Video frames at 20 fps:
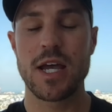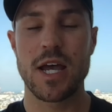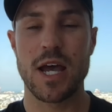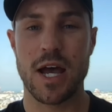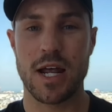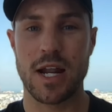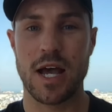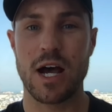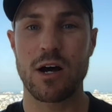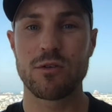
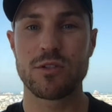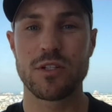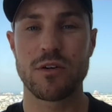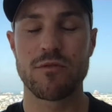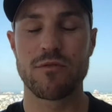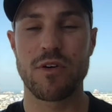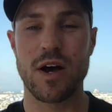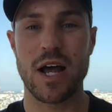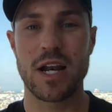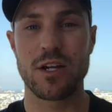and how to
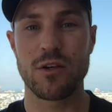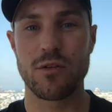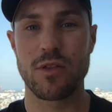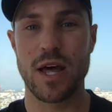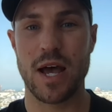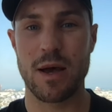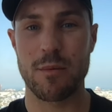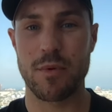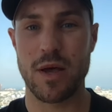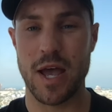value
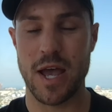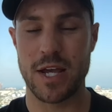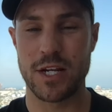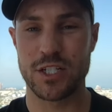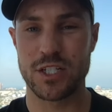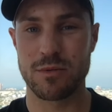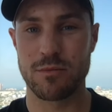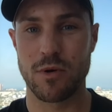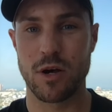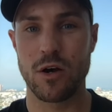that
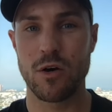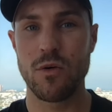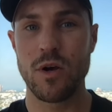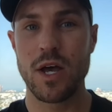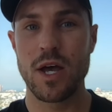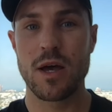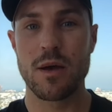HMO